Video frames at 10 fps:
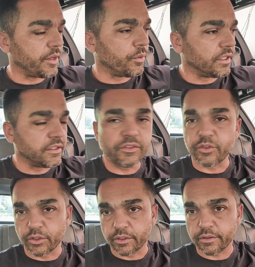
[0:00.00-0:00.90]
One's
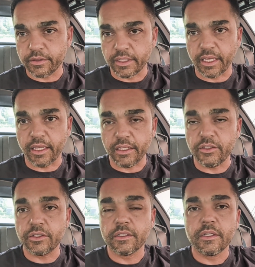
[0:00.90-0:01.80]
for the
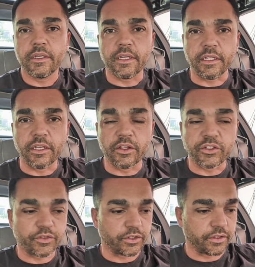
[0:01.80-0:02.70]
gauge and the other's
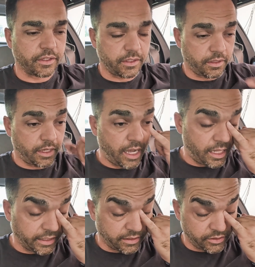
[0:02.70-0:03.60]
for the
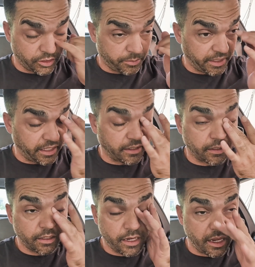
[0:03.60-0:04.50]
Holly, the Terminator.
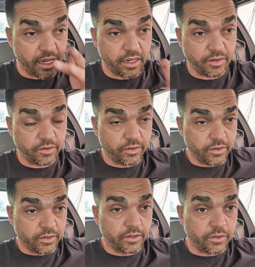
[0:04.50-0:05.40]
And
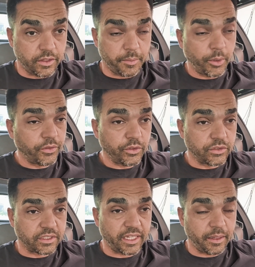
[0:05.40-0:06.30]
they both use
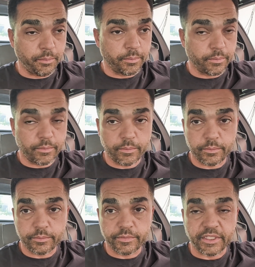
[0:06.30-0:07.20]
the same
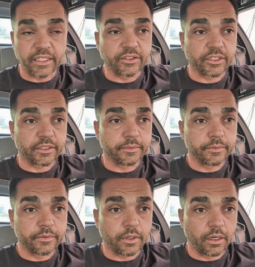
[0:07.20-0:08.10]
sensor.
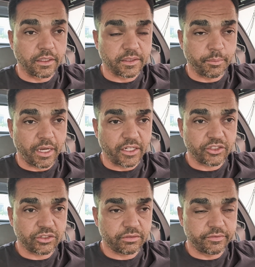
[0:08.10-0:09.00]
It's a
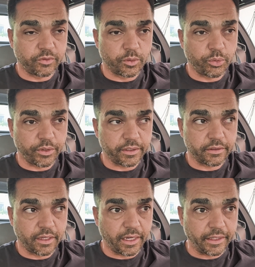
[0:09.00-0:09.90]
Bosch
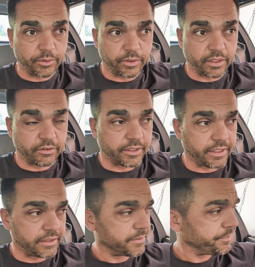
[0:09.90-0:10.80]
4.9 or whatever it is.